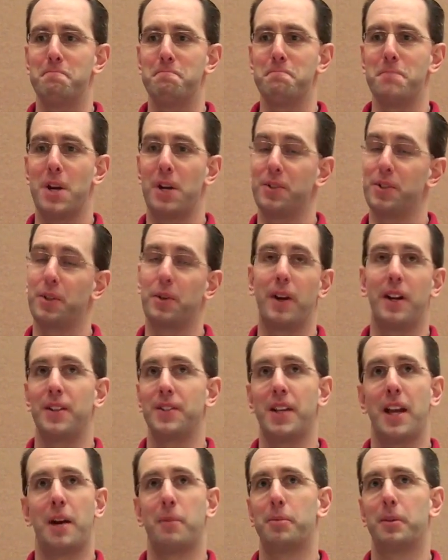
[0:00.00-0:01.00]
is a great
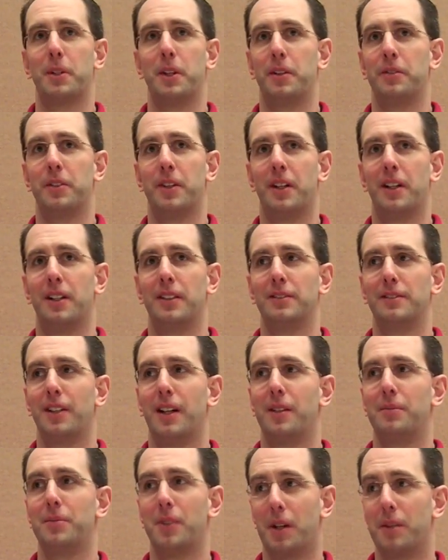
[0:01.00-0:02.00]
example of a
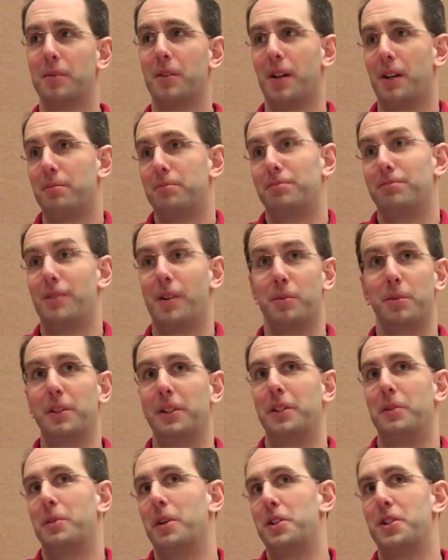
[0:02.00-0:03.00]

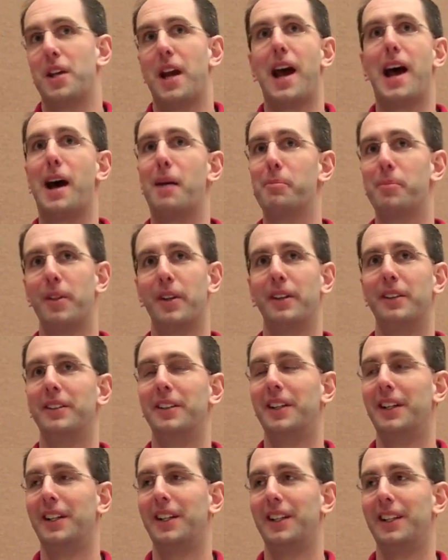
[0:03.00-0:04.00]
really rich app that
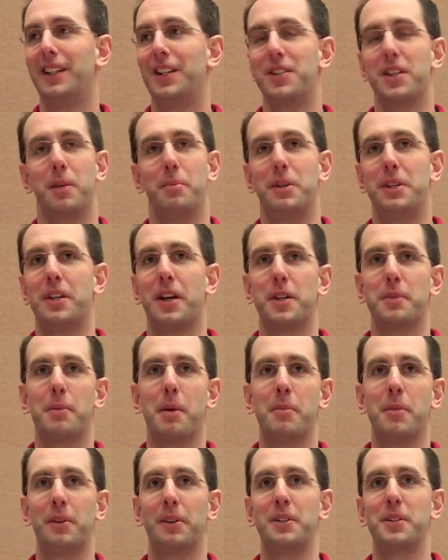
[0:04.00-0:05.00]
is going to be touched
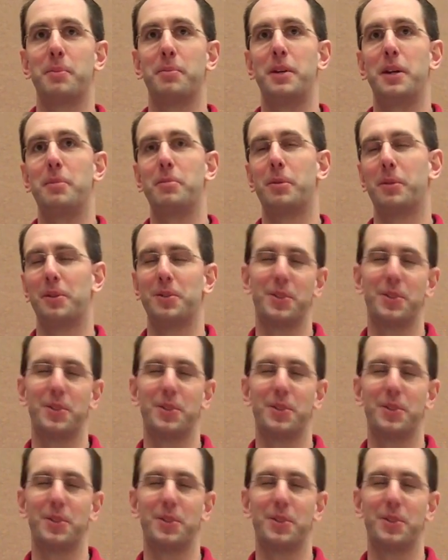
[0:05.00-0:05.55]
by millions of people.